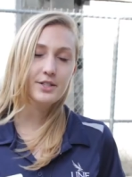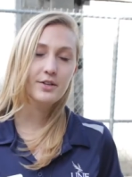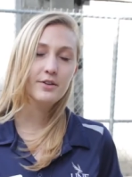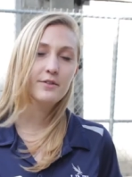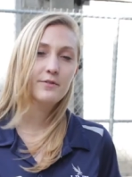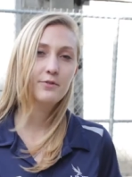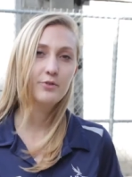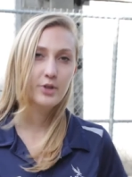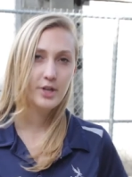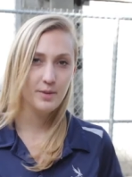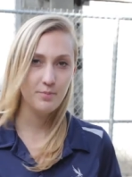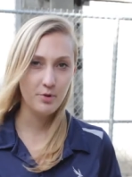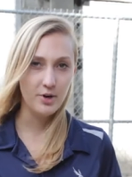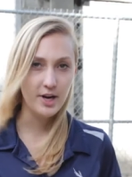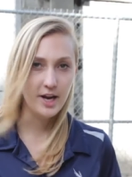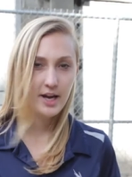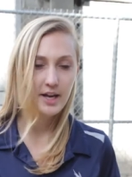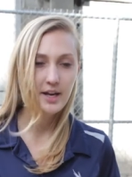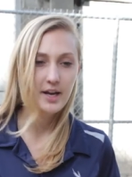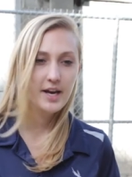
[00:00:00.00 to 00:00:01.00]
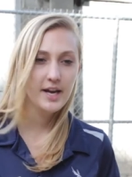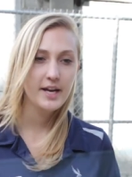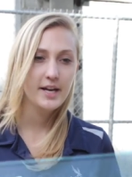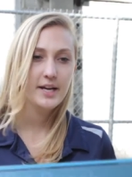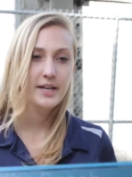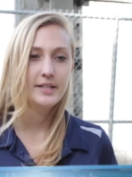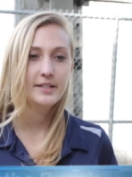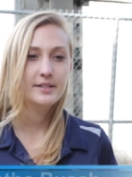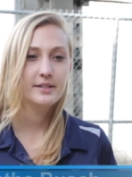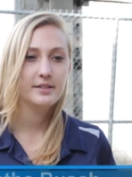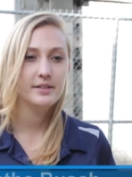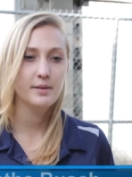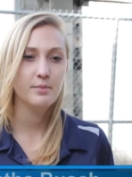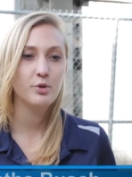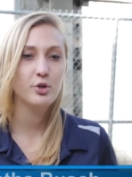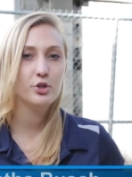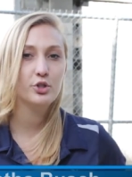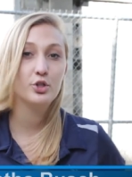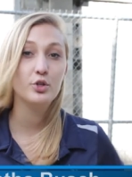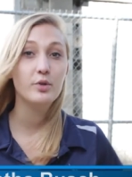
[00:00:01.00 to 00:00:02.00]
So 3D printing is
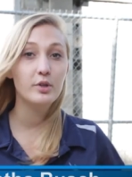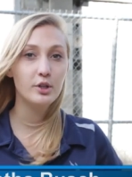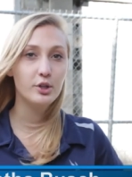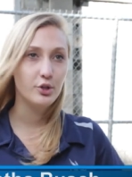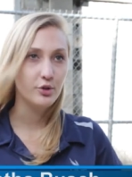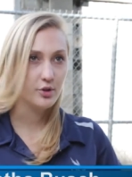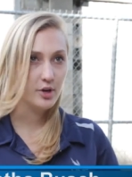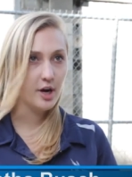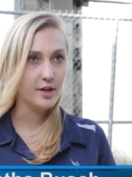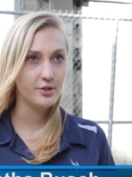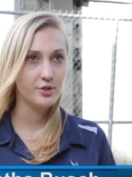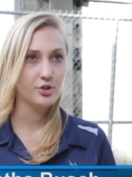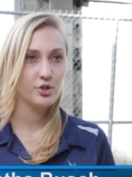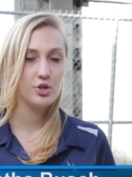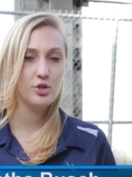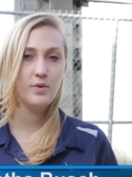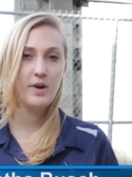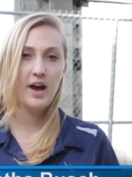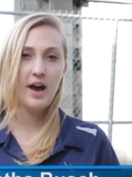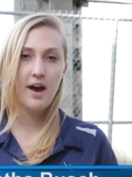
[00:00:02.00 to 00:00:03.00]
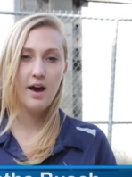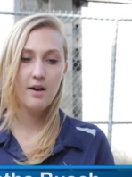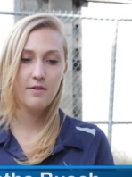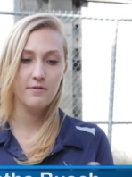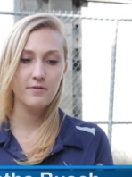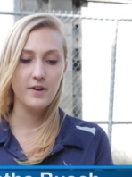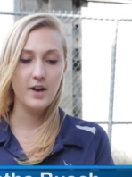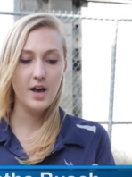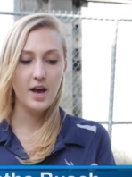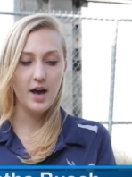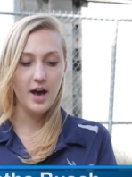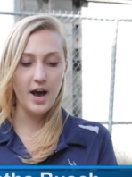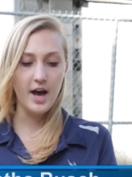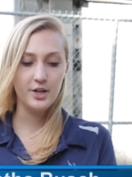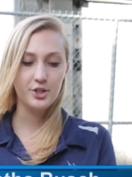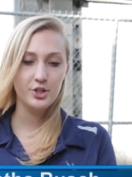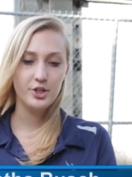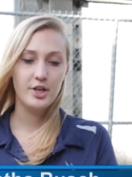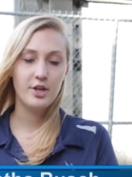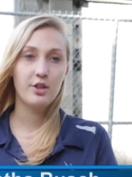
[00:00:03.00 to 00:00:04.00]
similar to a glue gun. So you have
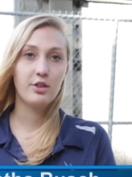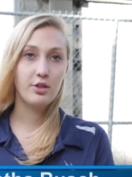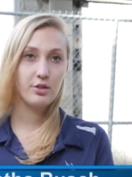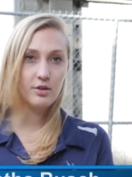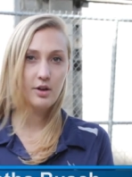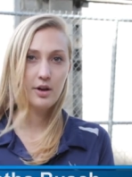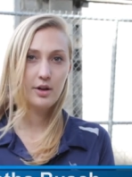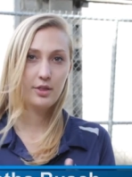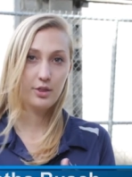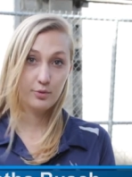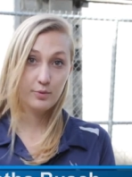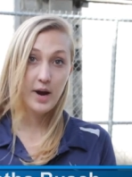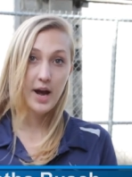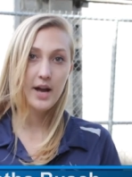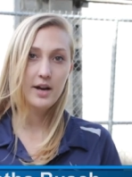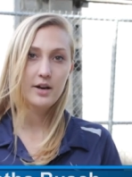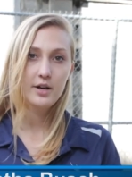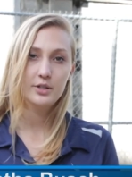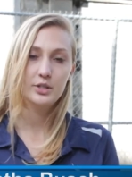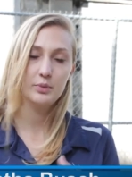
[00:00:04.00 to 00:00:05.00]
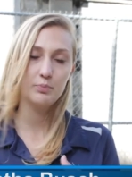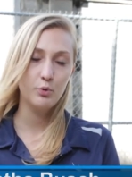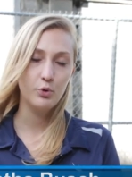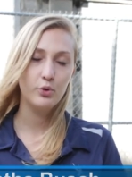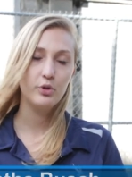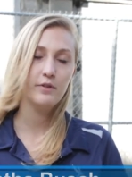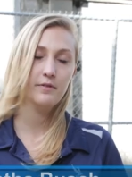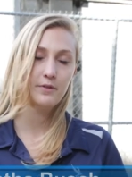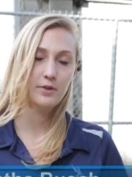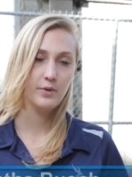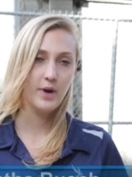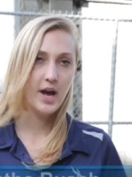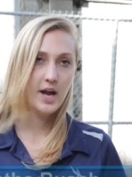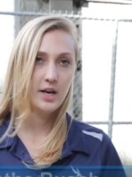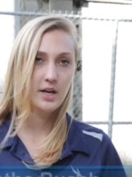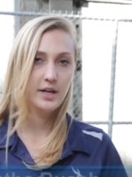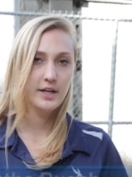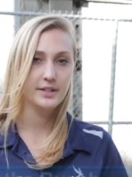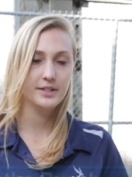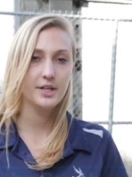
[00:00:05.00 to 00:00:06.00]
actually a thread, a spool of
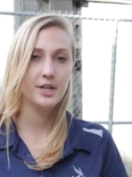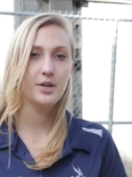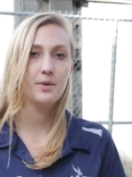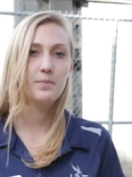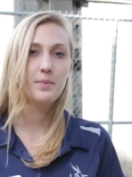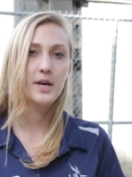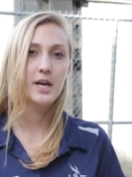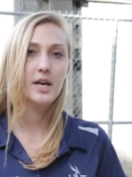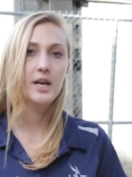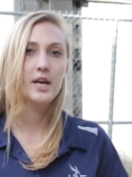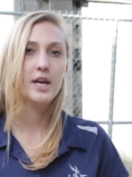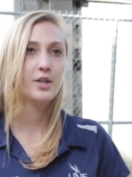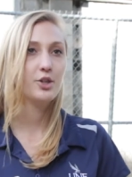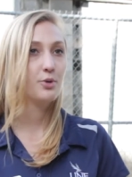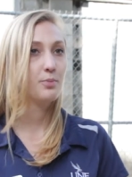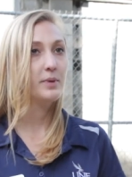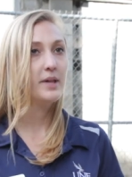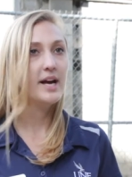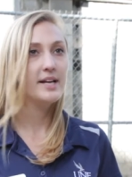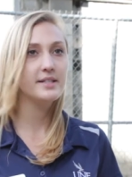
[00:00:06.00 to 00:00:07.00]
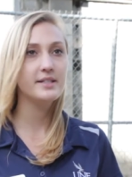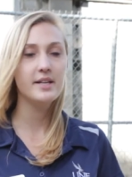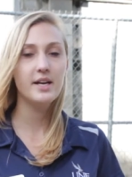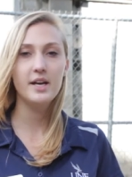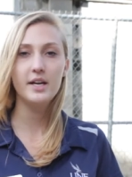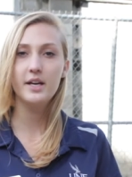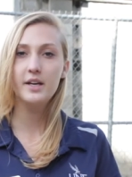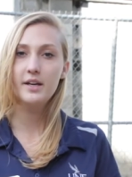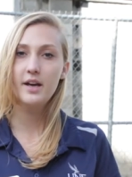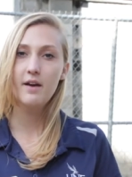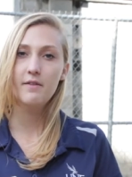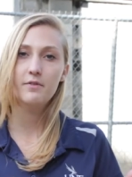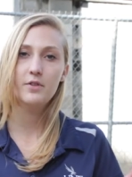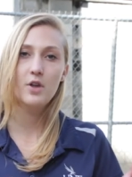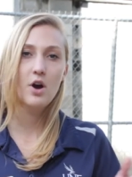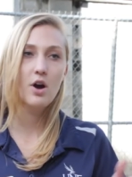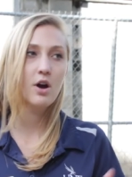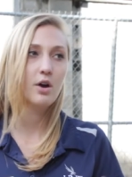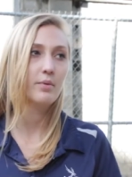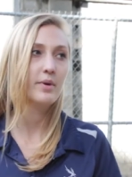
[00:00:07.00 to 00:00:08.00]
thread. It's going to be either plastic,
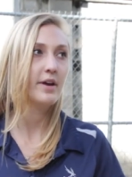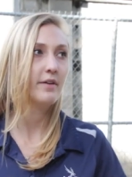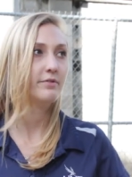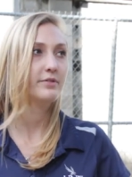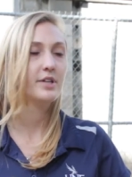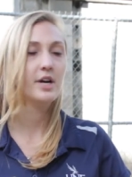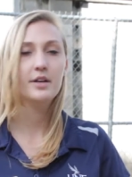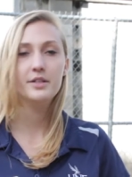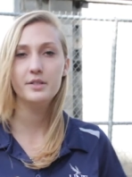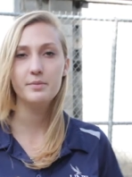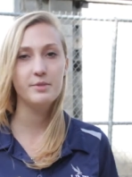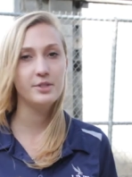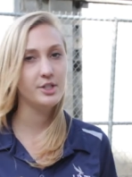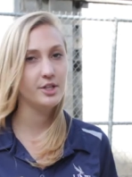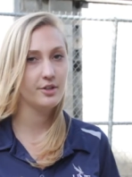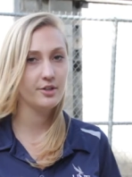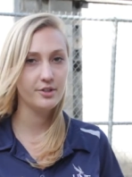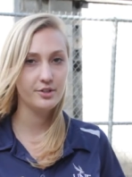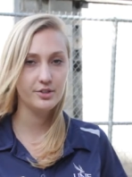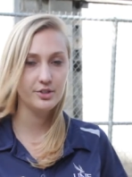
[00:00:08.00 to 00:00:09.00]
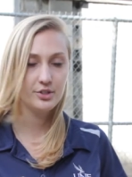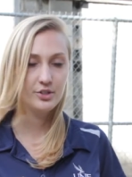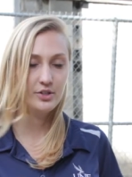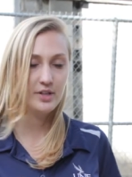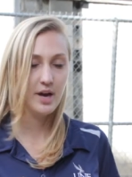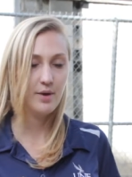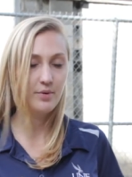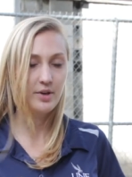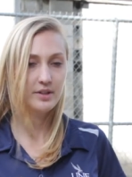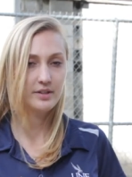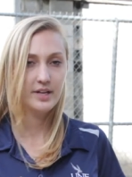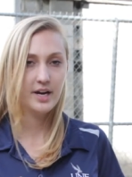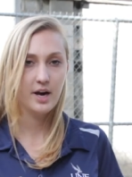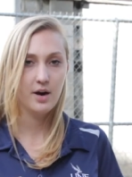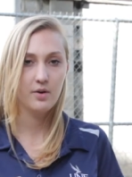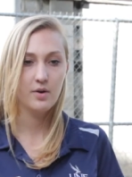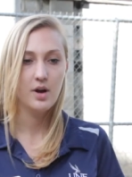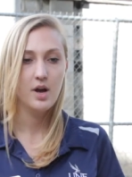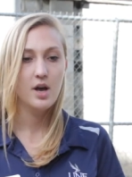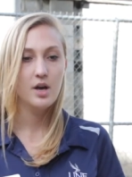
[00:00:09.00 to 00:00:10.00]
Kevlar. We have tons of materials to do that with
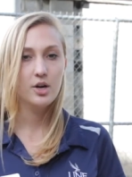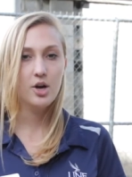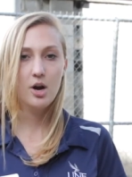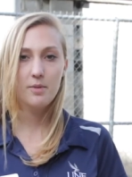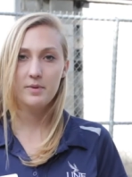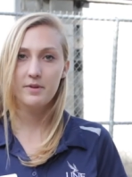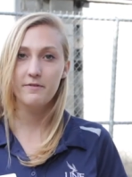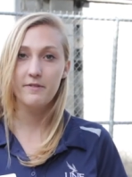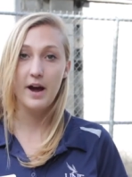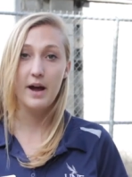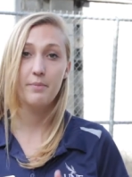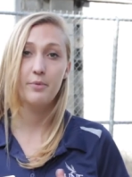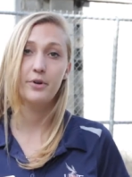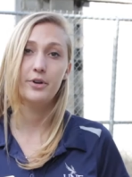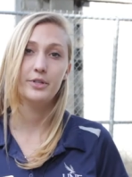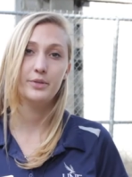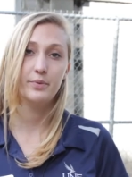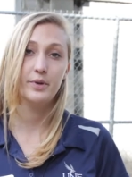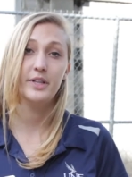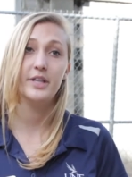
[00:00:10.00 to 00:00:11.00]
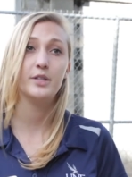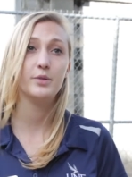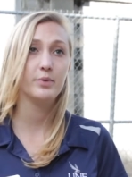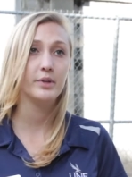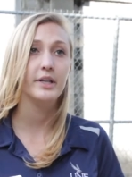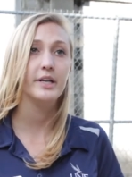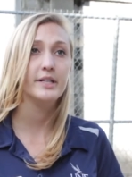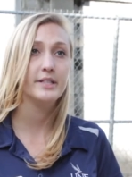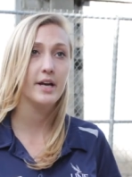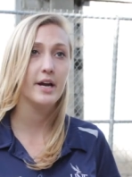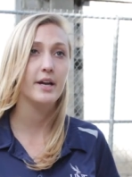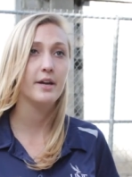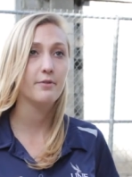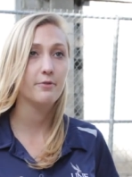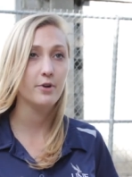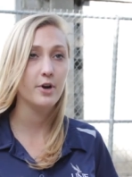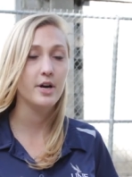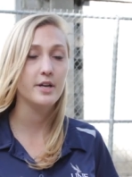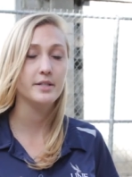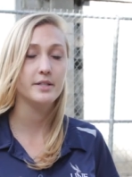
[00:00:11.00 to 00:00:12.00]
now. Carbon fiber is one that's really exciting
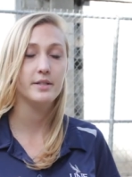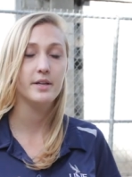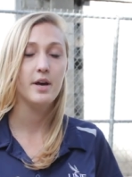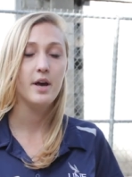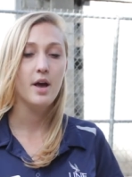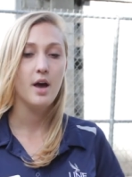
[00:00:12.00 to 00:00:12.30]
for us.